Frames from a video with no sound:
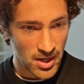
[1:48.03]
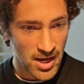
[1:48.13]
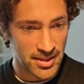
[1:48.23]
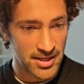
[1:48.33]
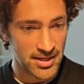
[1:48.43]

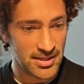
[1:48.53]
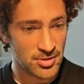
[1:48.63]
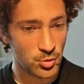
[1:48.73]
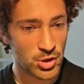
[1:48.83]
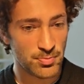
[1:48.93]
And then
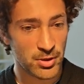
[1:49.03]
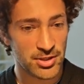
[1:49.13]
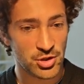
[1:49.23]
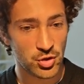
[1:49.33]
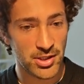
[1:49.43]
this will just bring
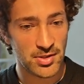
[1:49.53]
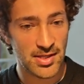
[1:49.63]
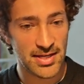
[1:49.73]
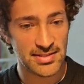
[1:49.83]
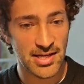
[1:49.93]
us straight to
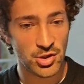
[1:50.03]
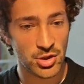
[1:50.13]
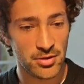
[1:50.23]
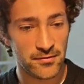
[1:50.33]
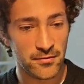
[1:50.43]
the
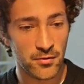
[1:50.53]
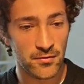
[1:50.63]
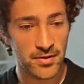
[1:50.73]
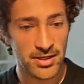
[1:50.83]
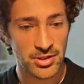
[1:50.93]
extension
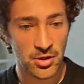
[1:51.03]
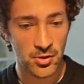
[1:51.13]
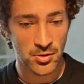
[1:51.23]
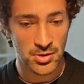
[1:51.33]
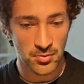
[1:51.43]
for VS
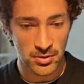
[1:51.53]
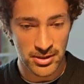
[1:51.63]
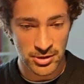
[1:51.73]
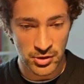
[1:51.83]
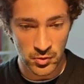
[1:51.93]
Code. We're going
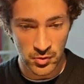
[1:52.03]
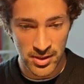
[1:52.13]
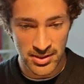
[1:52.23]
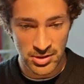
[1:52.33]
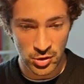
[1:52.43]
to install
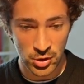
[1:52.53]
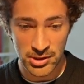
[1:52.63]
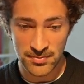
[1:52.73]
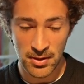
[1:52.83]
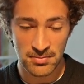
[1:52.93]
this,
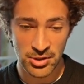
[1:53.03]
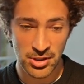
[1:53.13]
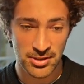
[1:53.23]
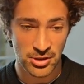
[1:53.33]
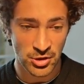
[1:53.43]
trust, publish,
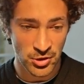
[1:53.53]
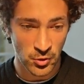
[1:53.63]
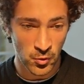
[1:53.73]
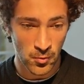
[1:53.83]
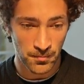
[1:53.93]
and
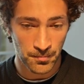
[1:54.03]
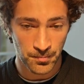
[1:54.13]
install.